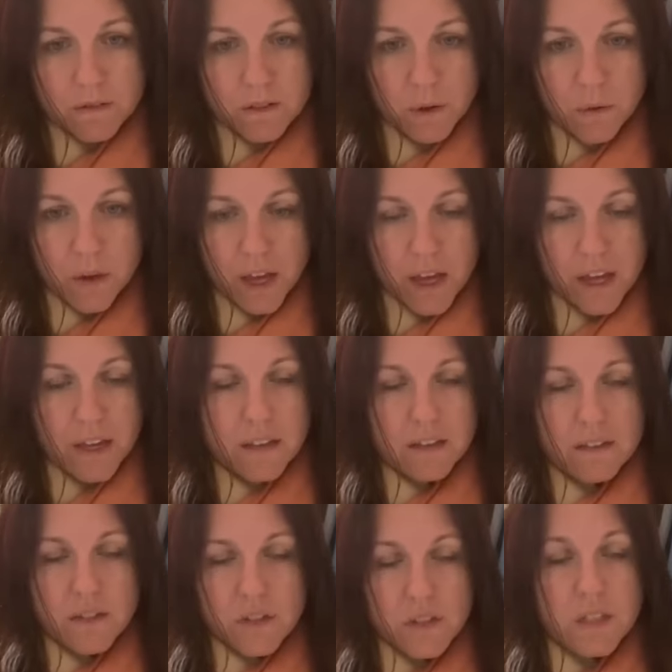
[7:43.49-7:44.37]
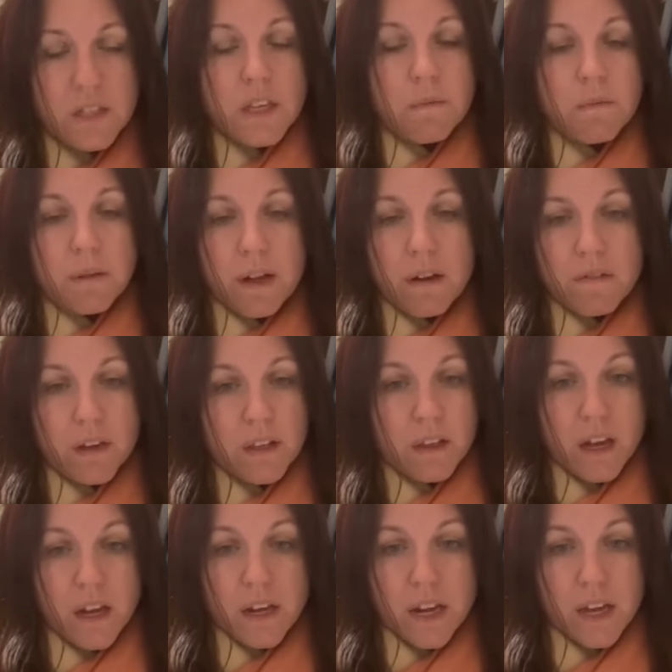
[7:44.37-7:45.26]
Okay, just keep loving
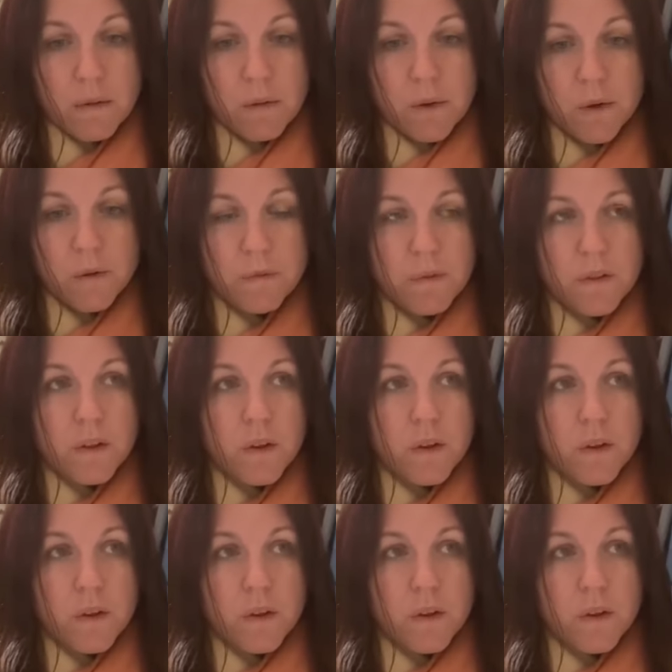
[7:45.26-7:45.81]
thy neighbor,